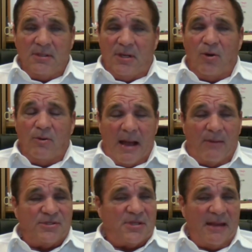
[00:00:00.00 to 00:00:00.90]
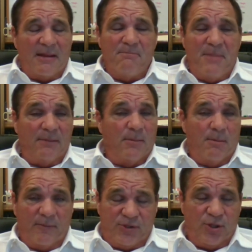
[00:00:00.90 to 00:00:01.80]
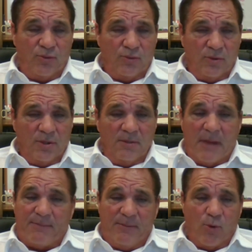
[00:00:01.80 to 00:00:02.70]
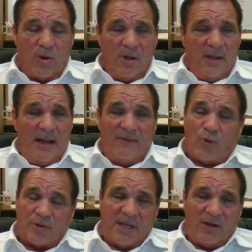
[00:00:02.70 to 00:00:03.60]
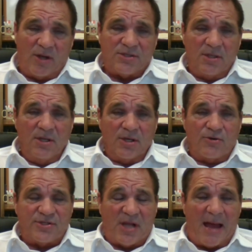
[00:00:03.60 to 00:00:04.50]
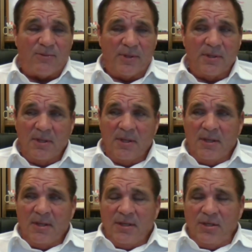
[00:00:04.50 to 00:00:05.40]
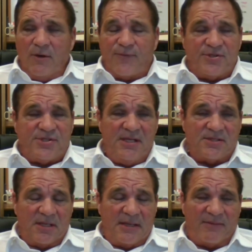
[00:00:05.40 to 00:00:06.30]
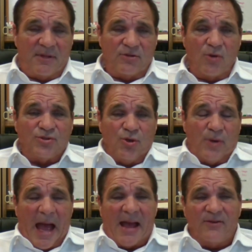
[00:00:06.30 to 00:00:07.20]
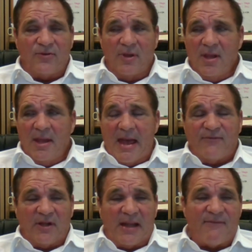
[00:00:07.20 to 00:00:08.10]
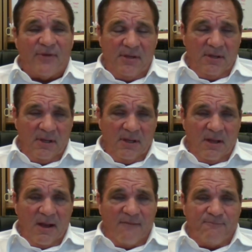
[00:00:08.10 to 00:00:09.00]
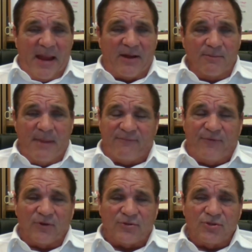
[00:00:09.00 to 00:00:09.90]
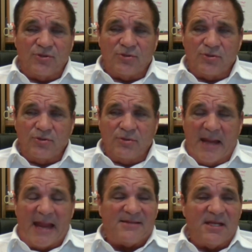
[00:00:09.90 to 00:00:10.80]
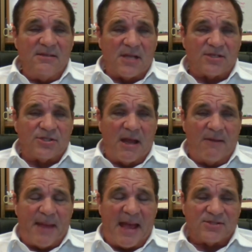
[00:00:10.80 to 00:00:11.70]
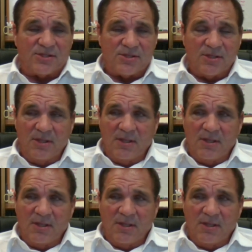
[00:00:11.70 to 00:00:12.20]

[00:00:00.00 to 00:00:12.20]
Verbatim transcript: You know, I would say a minimum of 2, might be more. And, of course, they lost Chris Godwin, you know, for the season. Now, those 2 guys have 11 of Baker Mayfield's 18 touchdown passes.